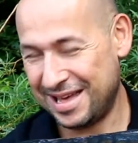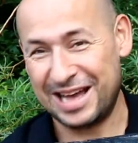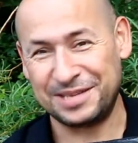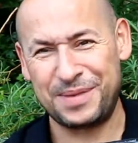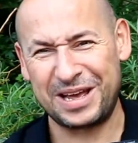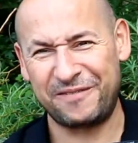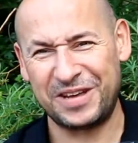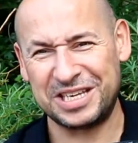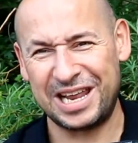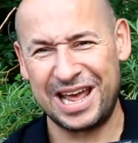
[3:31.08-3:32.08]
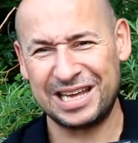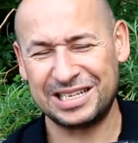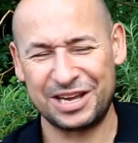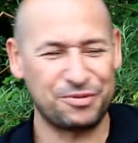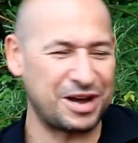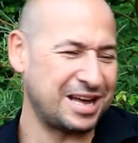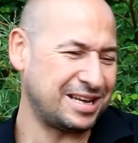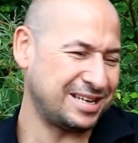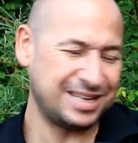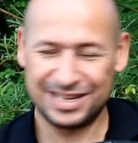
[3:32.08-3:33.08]
There's bigger fish in here, so
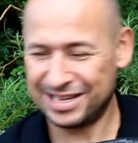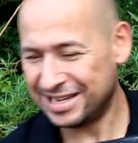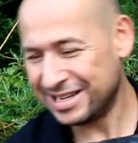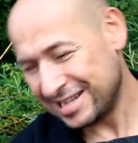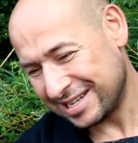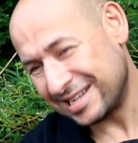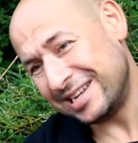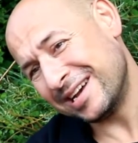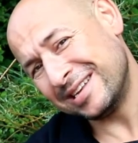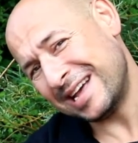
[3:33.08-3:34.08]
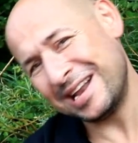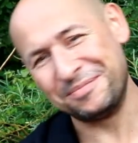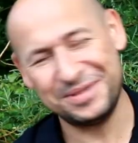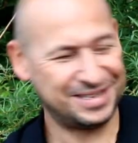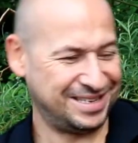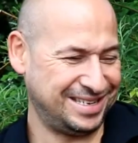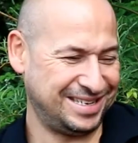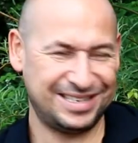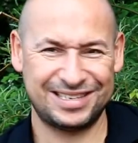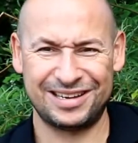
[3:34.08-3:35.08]
can you go and tell them?
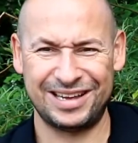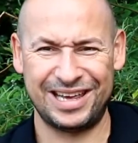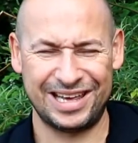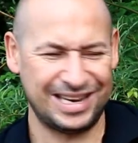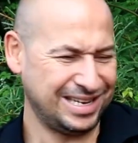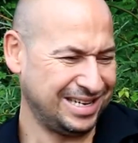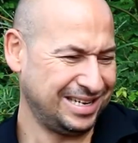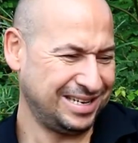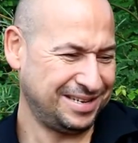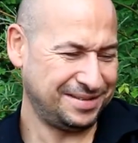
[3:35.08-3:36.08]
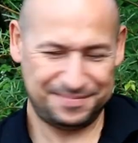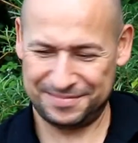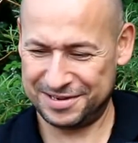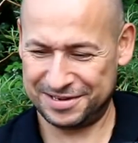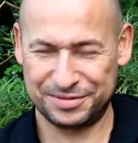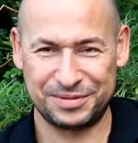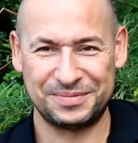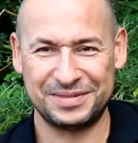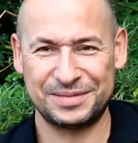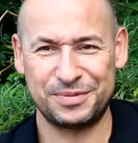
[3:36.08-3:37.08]
Start eating. Nice one,
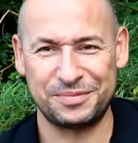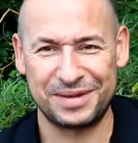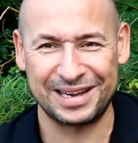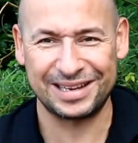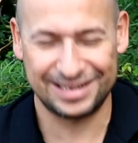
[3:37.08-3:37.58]
let's put them back.